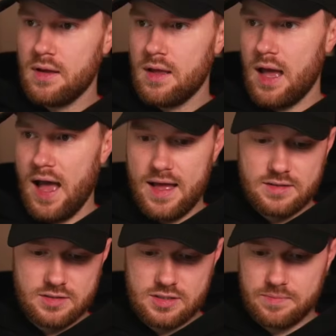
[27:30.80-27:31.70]

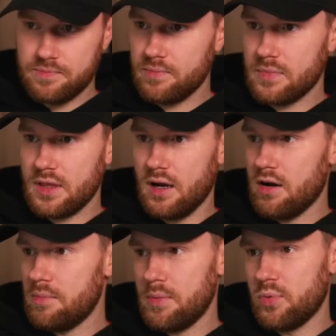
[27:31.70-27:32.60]
And I
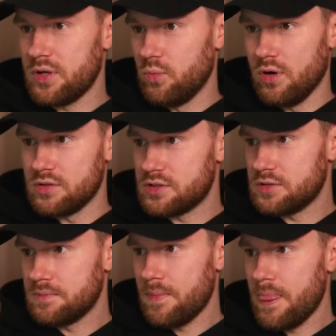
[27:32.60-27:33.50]
can't remember what it was,
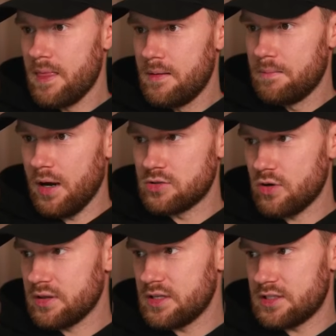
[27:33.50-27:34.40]
but I
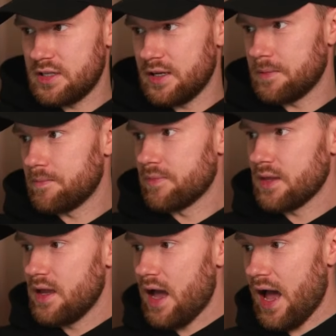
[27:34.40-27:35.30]
drank this thing,
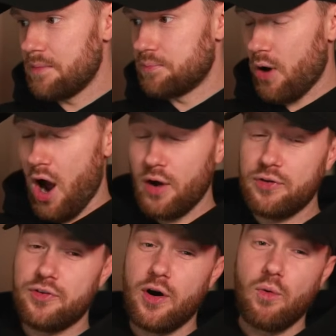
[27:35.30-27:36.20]
and I
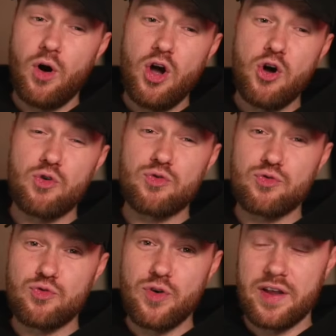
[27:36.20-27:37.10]
felt
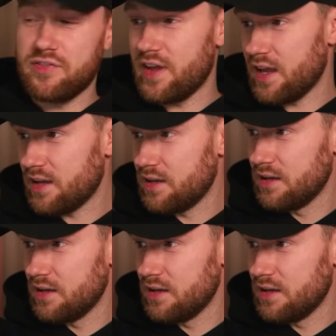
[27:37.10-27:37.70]
horrific.